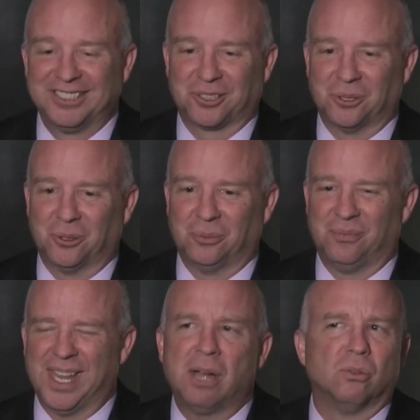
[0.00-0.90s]
so
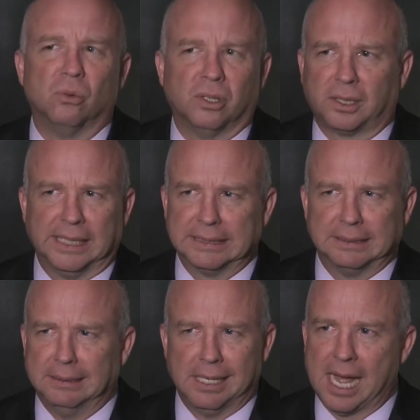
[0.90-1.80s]
that really is
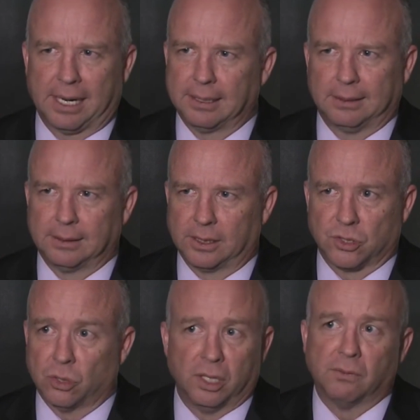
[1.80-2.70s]
not a
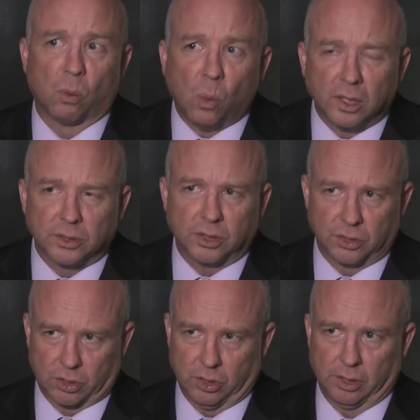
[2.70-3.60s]
concern, never was a
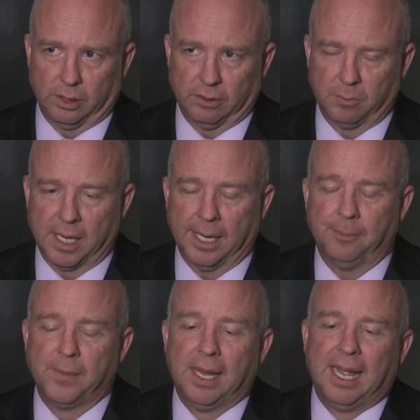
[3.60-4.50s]
concern of mine.
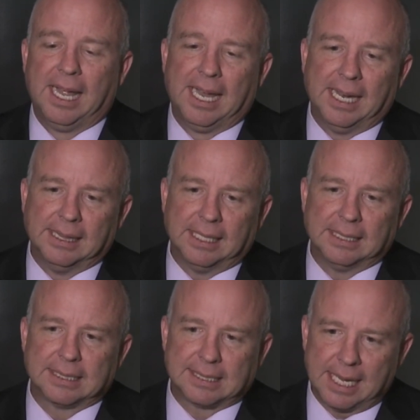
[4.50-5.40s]
And
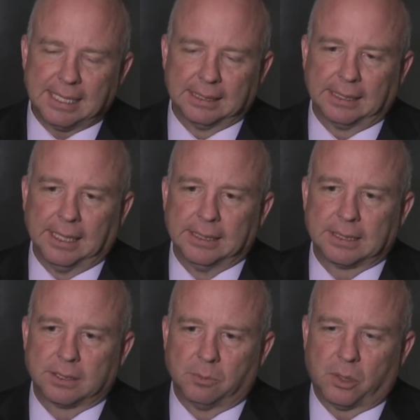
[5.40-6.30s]
then secondly, and
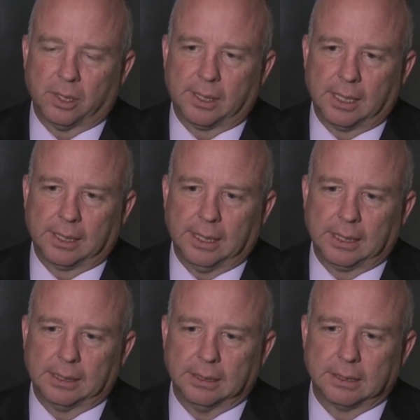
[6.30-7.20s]
this is the part that I
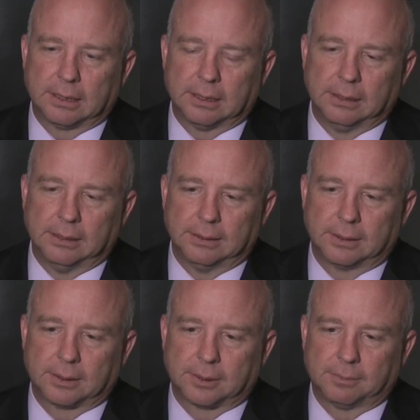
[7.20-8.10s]
think is
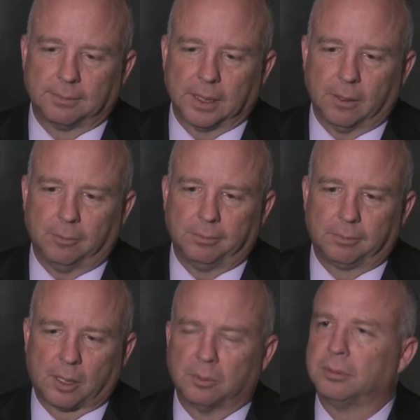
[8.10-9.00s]
you know,
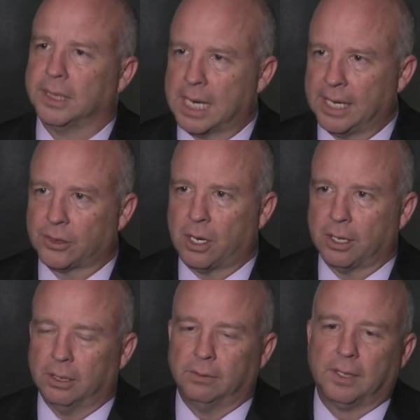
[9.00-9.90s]
probably not
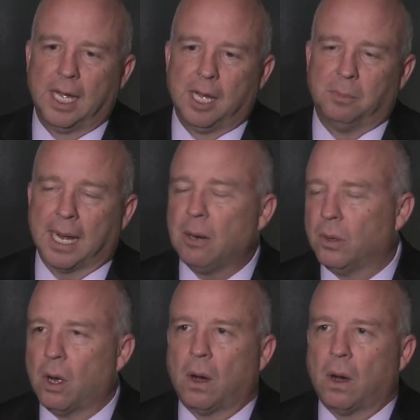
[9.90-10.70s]
thought of, but I would